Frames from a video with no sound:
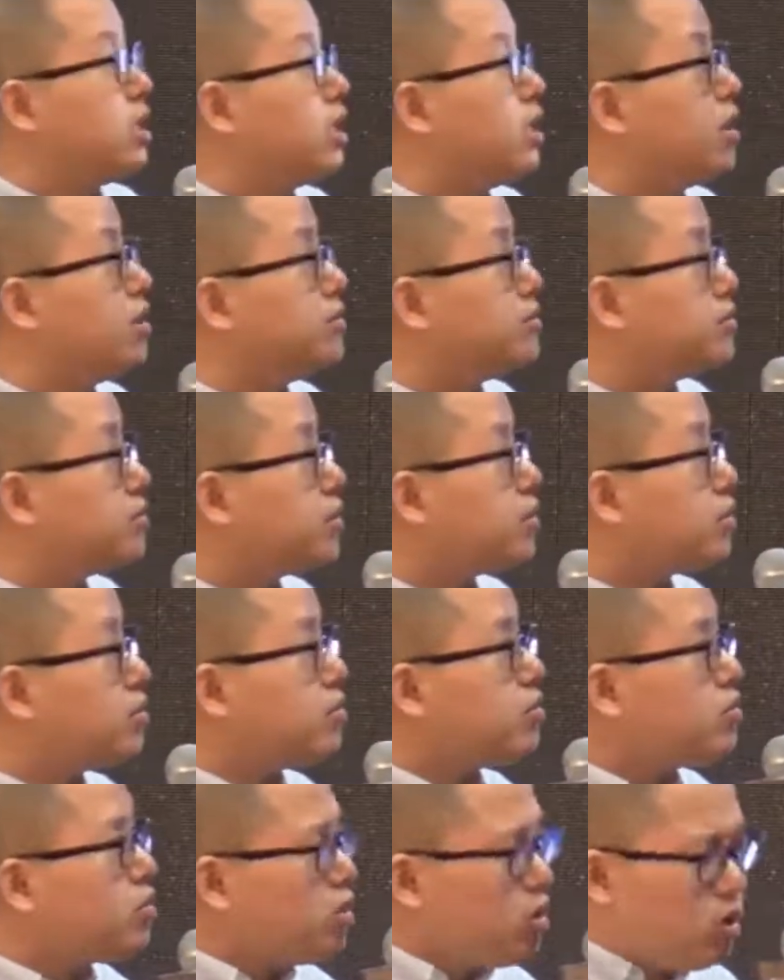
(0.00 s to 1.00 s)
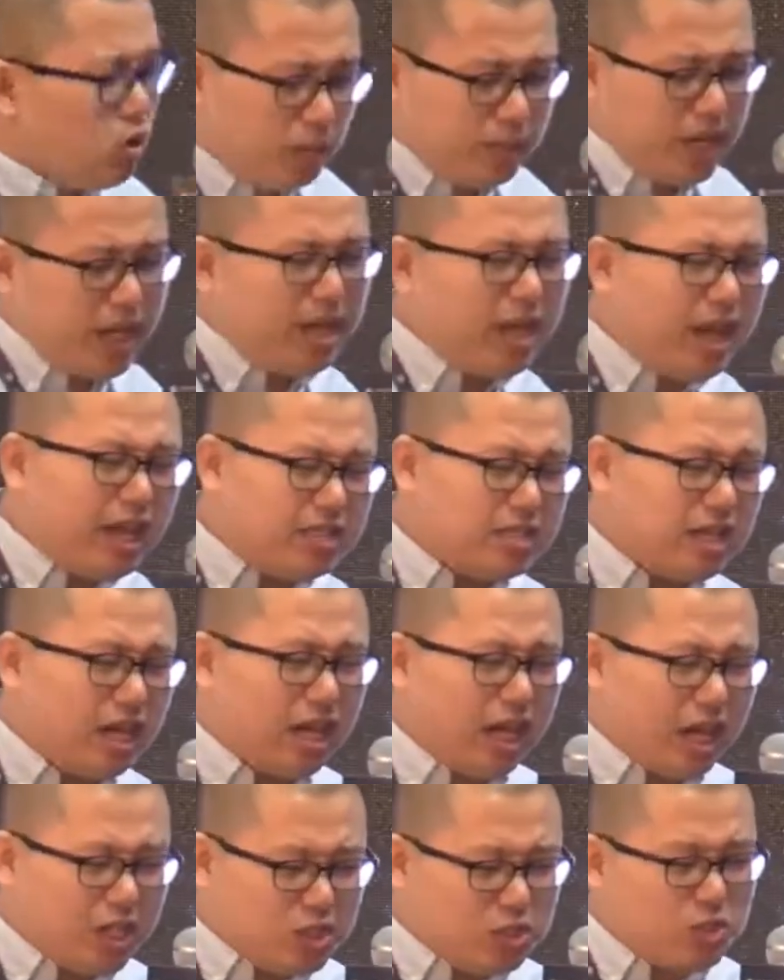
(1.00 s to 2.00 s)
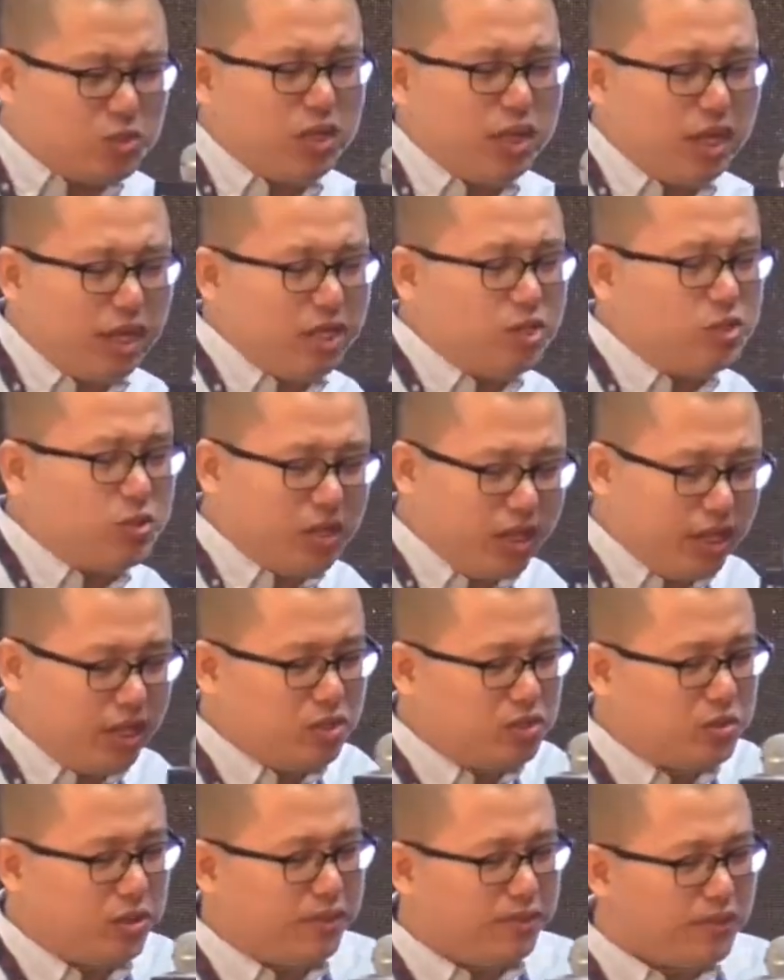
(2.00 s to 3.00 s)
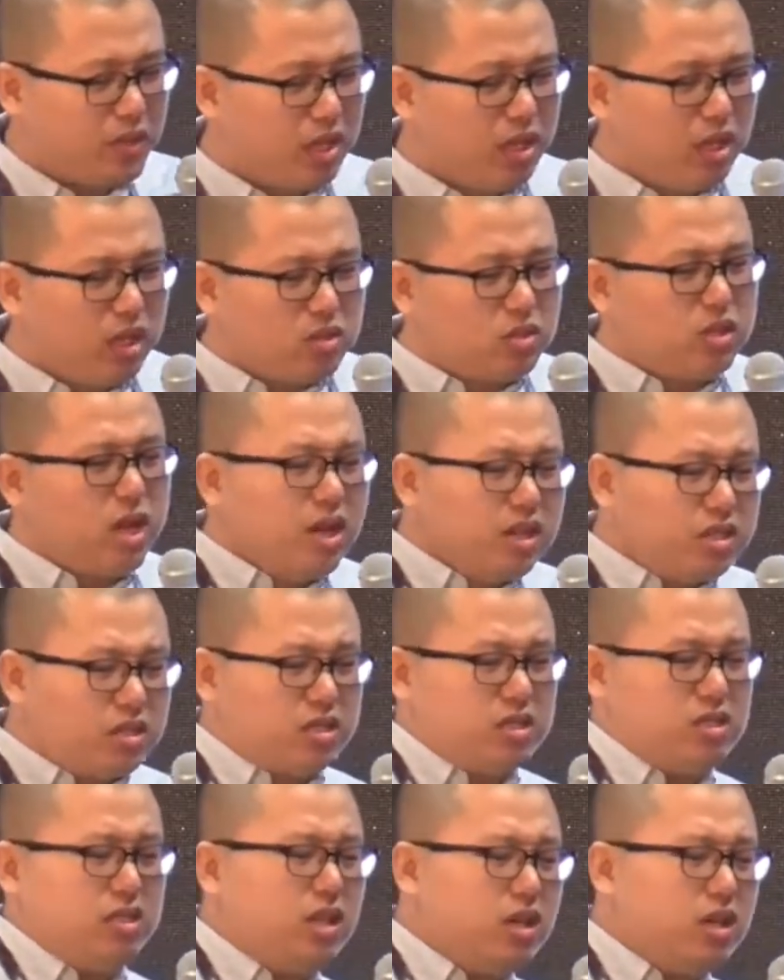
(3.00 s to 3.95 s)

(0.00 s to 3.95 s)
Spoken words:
And I will not go to details because we will have a dedicated session for that.